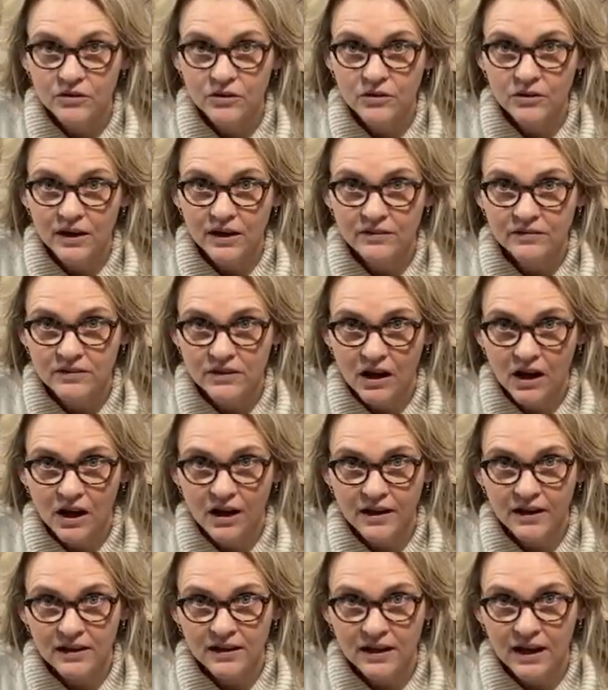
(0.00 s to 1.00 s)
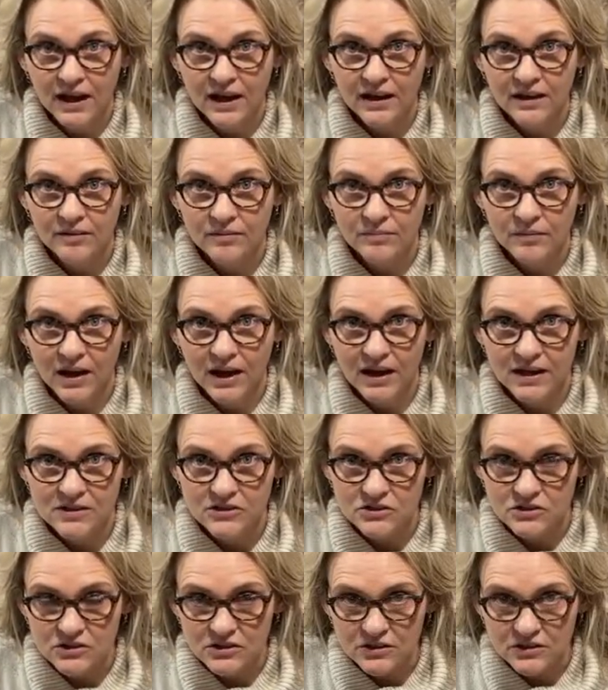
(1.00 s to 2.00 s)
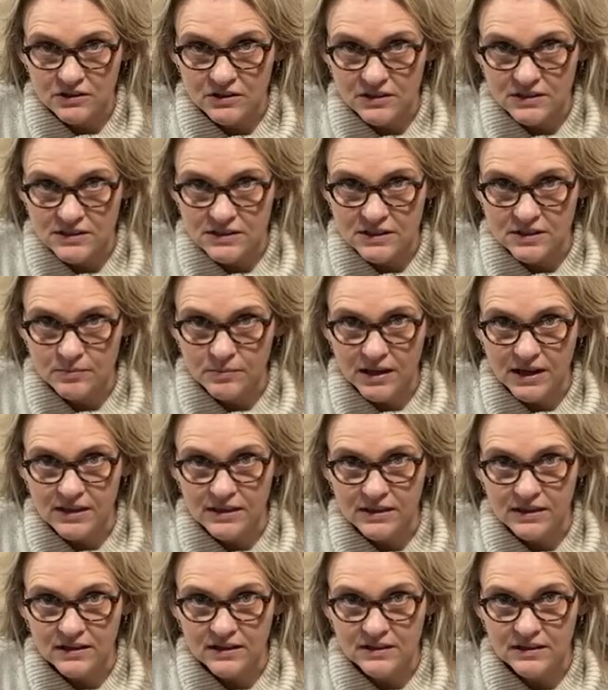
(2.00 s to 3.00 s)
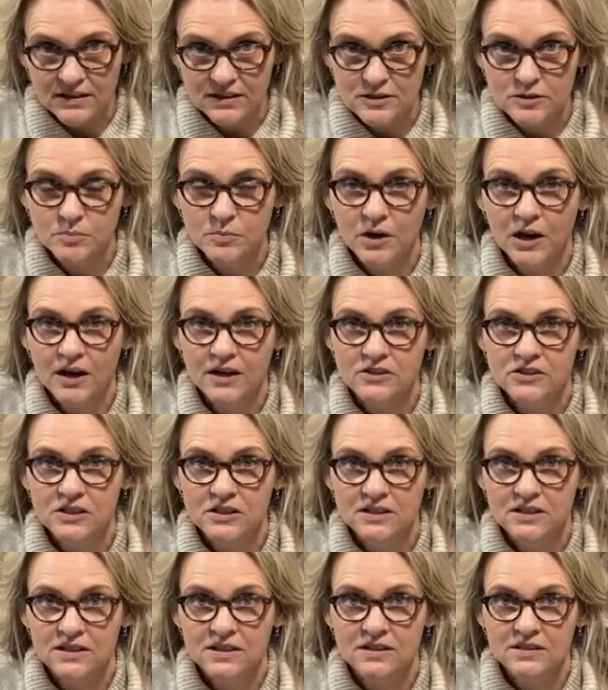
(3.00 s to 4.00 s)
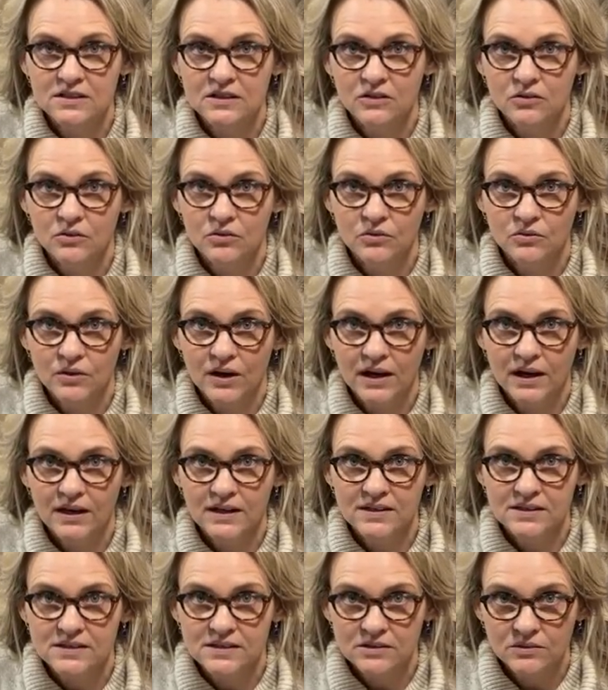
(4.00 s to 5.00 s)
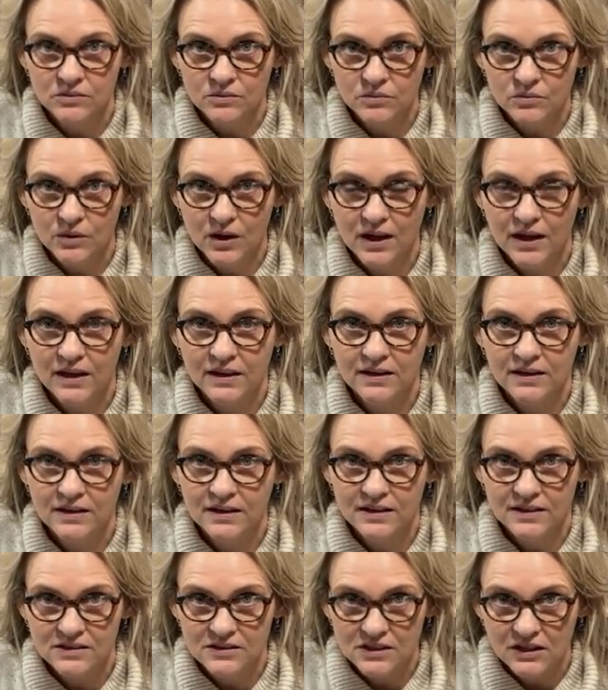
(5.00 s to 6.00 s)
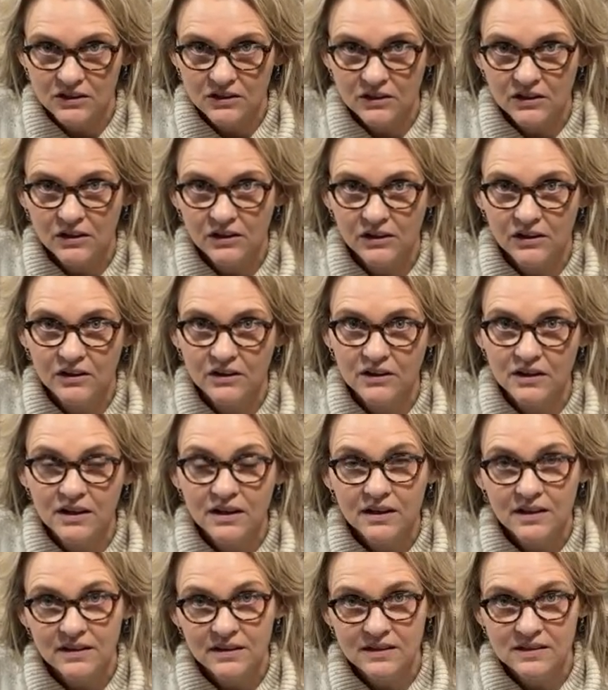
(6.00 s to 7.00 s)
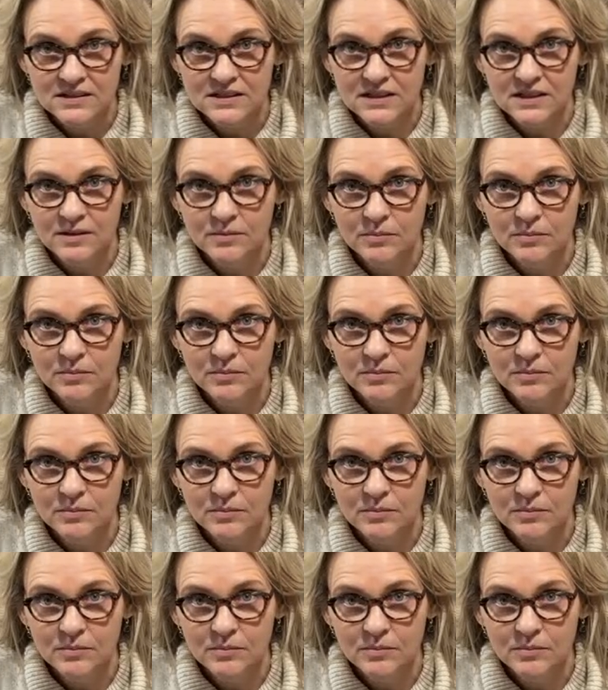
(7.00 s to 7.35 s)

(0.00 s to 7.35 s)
you have not yet mastered the T method, this project is a great one to learn the T